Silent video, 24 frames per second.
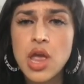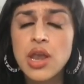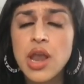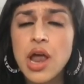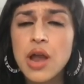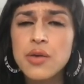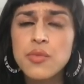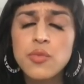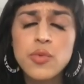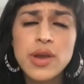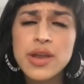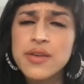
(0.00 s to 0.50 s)

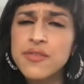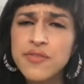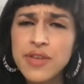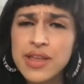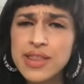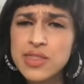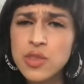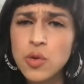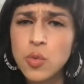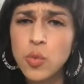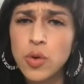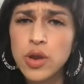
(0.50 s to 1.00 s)
not
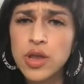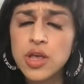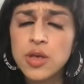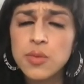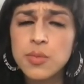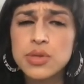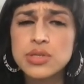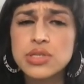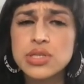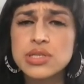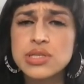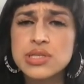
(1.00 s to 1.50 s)
reinvent the
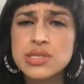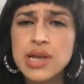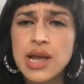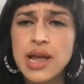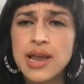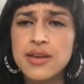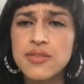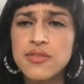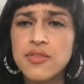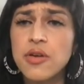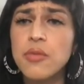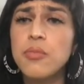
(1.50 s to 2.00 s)
wheel, but just
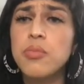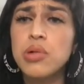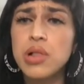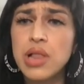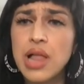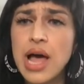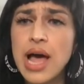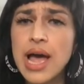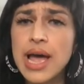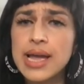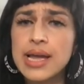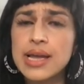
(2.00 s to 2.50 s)
kind of
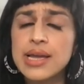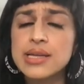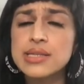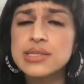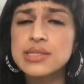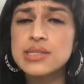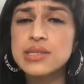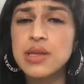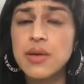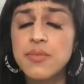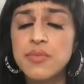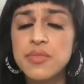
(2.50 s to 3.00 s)
apply
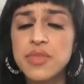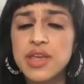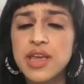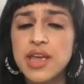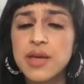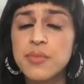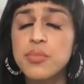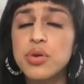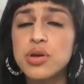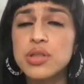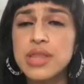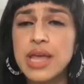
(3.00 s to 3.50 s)

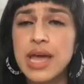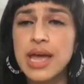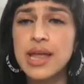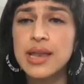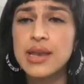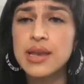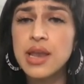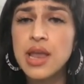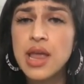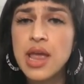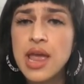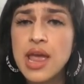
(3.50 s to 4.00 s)
something and put
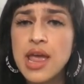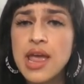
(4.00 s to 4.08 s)
that